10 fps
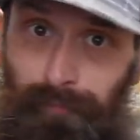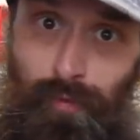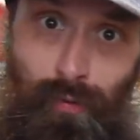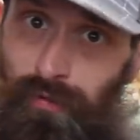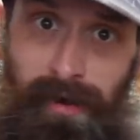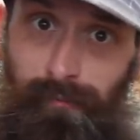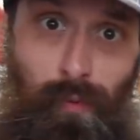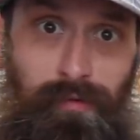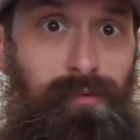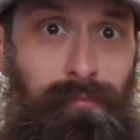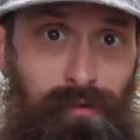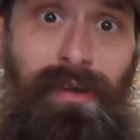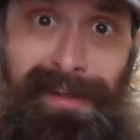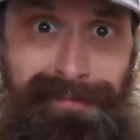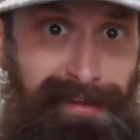don't try and force them
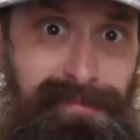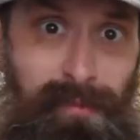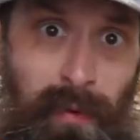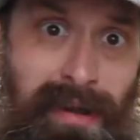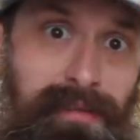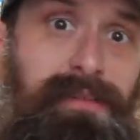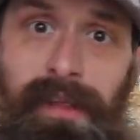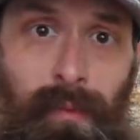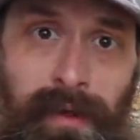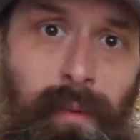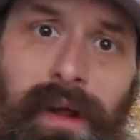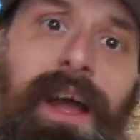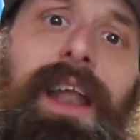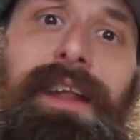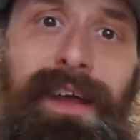to. Take it somewhere else. They don't want to
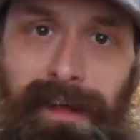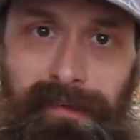work on it.